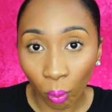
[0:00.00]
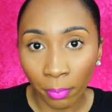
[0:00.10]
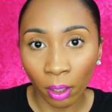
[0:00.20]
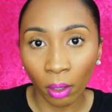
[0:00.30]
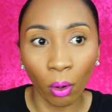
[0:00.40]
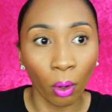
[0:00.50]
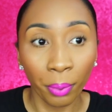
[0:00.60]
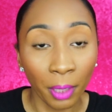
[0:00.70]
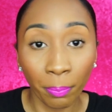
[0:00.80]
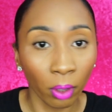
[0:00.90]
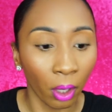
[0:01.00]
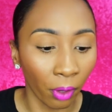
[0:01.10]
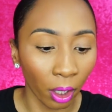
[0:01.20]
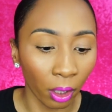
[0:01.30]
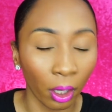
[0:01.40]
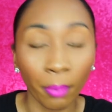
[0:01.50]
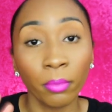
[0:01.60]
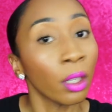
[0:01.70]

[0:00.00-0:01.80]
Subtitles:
women or people of color.